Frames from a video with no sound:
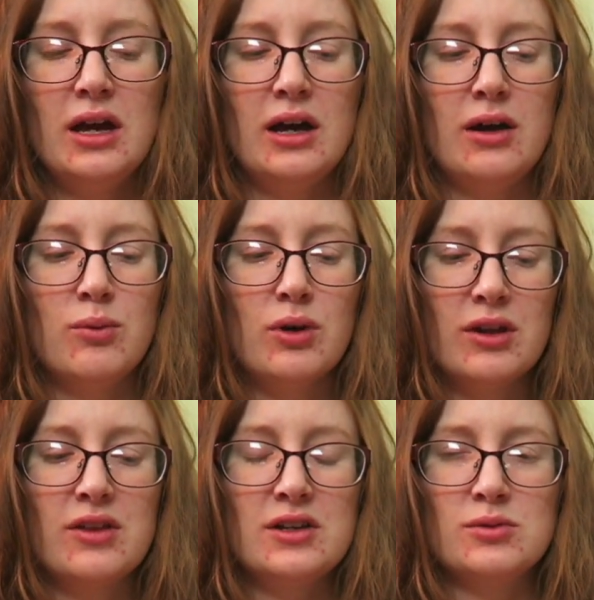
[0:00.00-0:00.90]
Uh, one
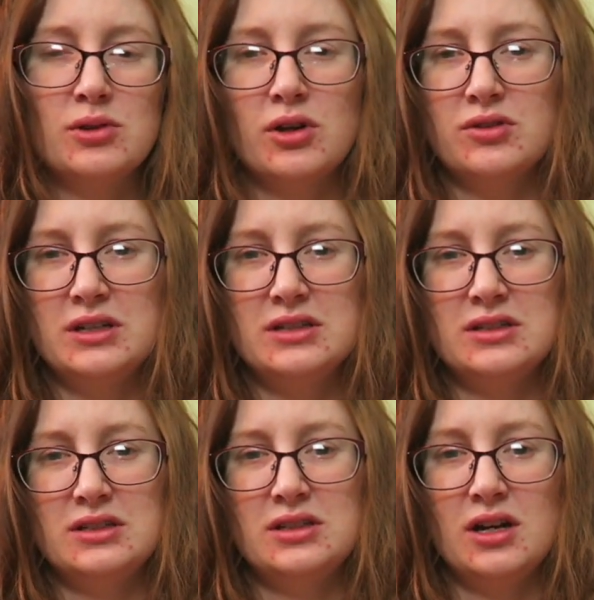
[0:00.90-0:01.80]
of the things with Tulsi is
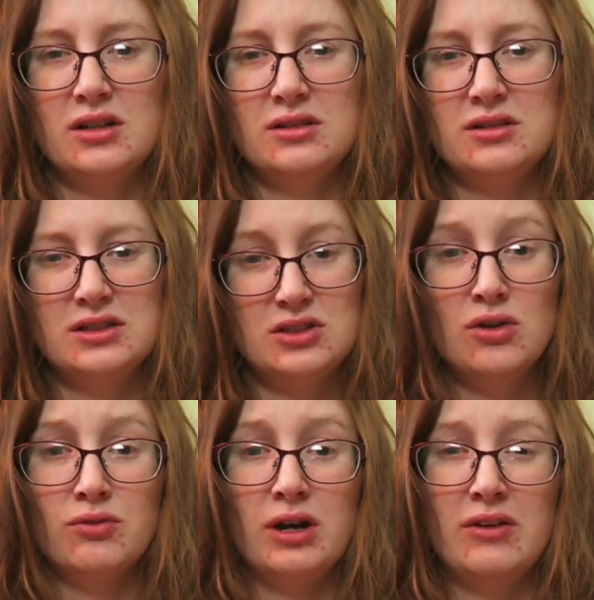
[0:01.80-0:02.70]
it does, it's
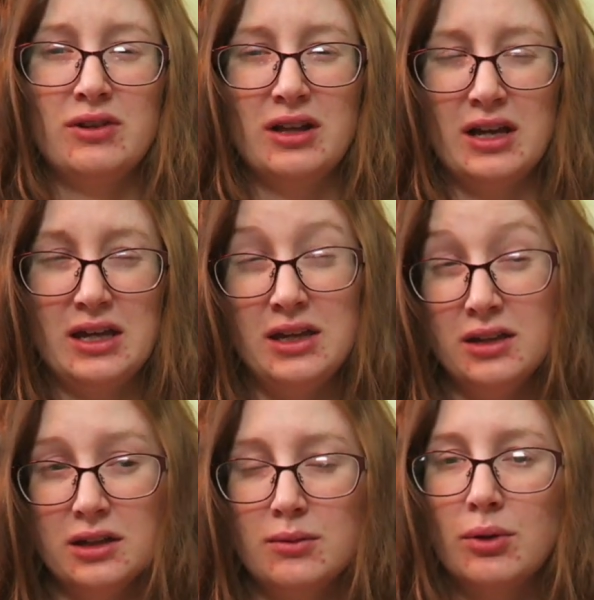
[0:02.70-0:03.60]
known for having like
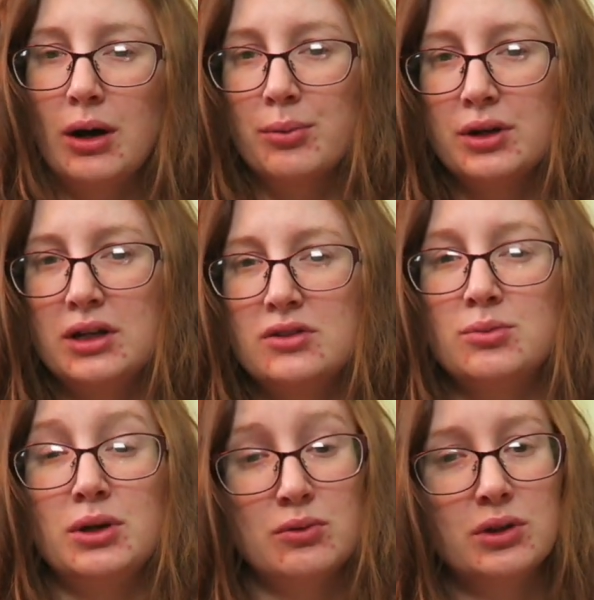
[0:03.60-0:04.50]
healing properties or
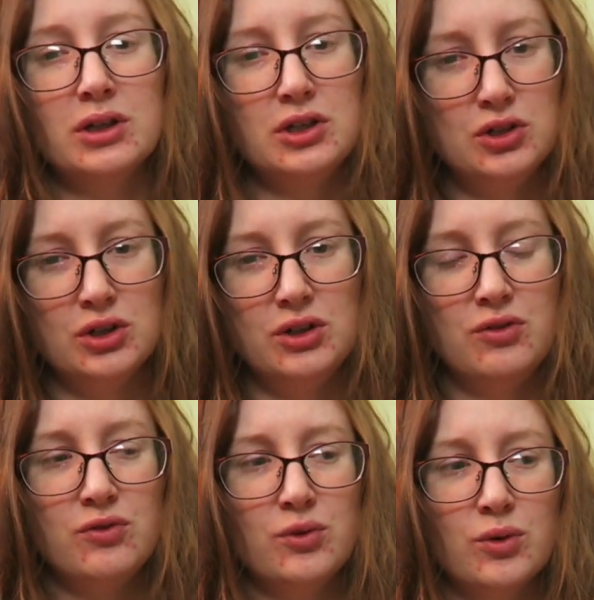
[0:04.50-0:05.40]
being really
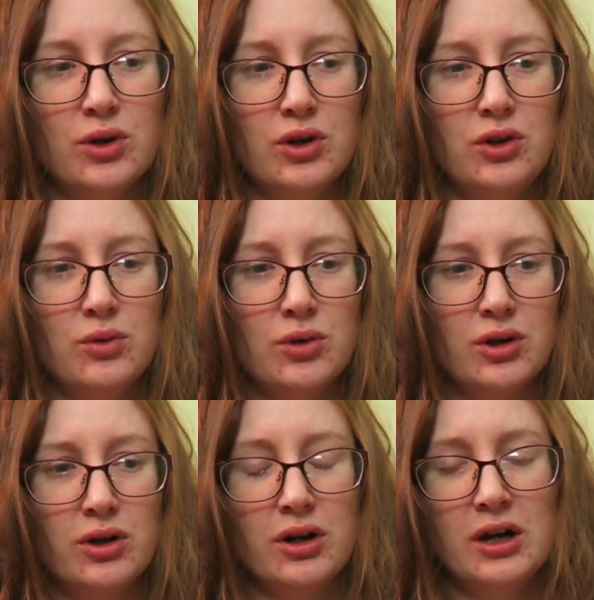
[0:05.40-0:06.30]
good for
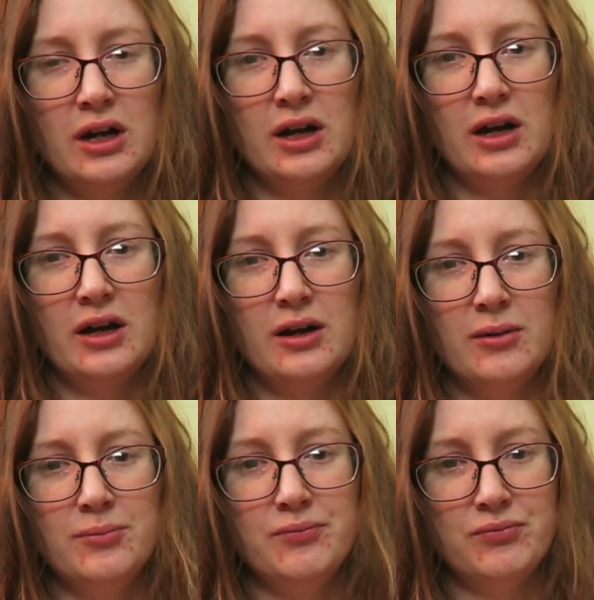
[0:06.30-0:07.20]
your,
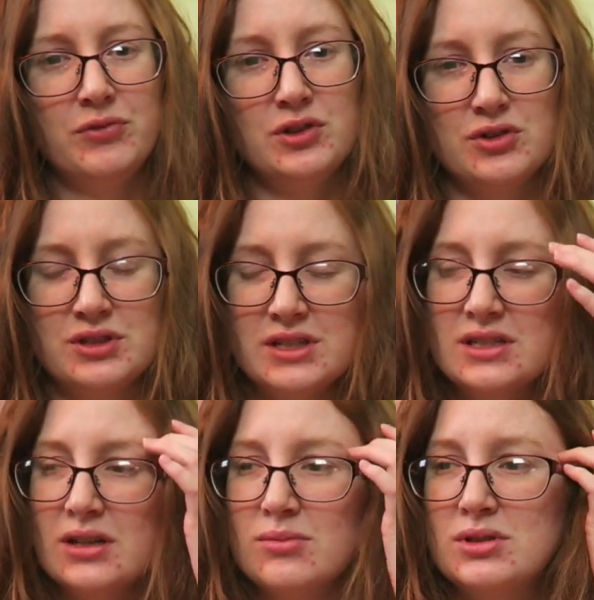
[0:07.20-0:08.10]
um, your
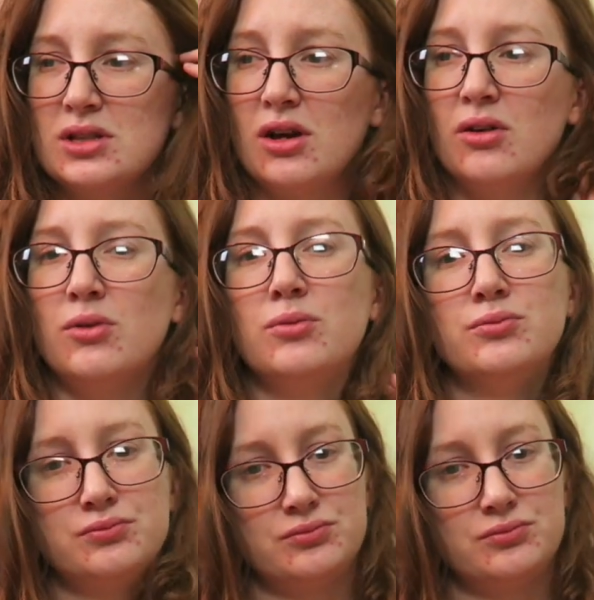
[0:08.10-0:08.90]
system. So